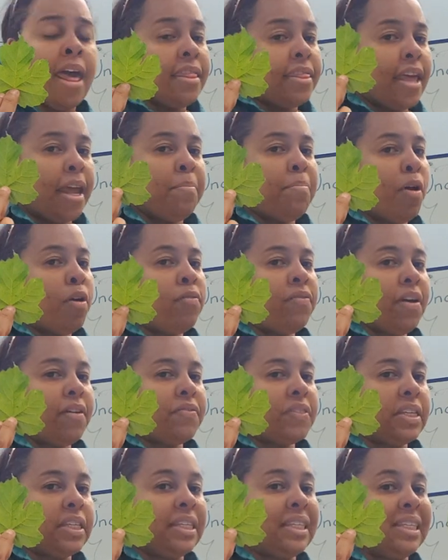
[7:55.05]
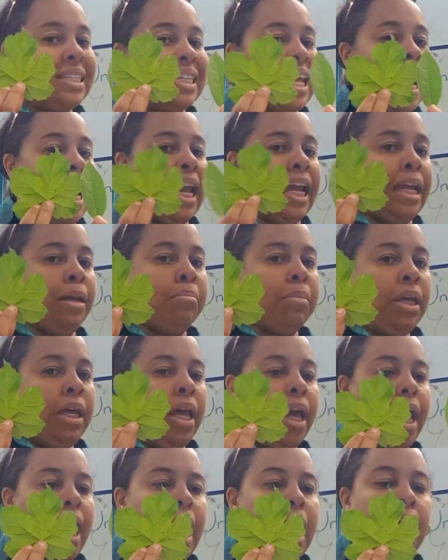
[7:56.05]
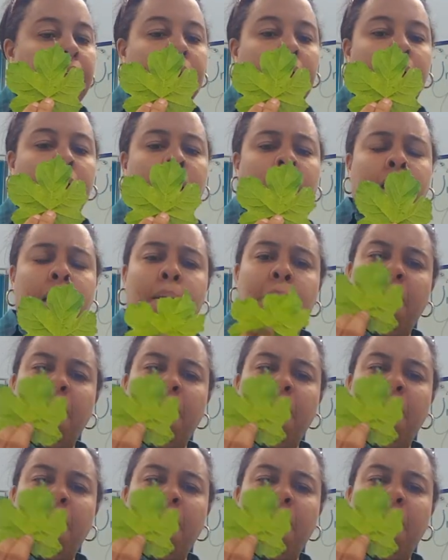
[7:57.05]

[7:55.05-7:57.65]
They both have the same colour,